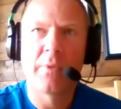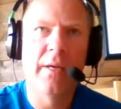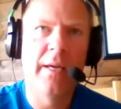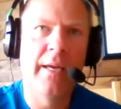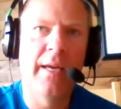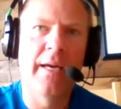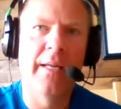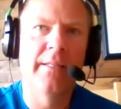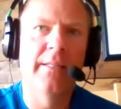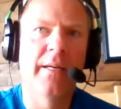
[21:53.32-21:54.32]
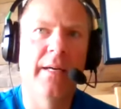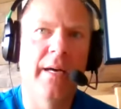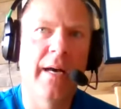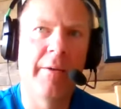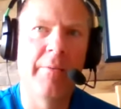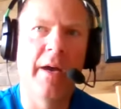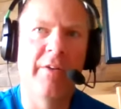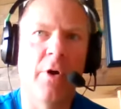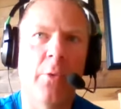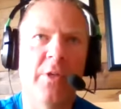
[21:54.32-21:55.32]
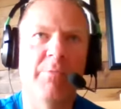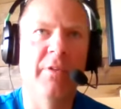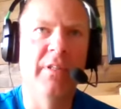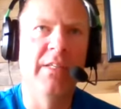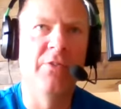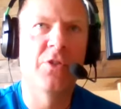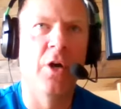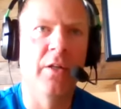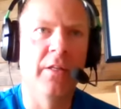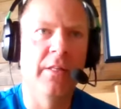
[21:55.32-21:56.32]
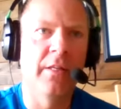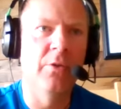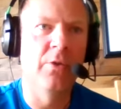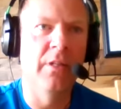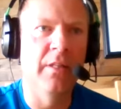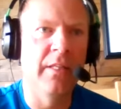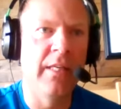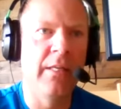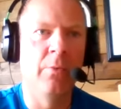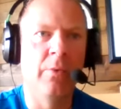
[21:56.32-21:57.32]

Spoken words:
And I've always believed strongly that you can lead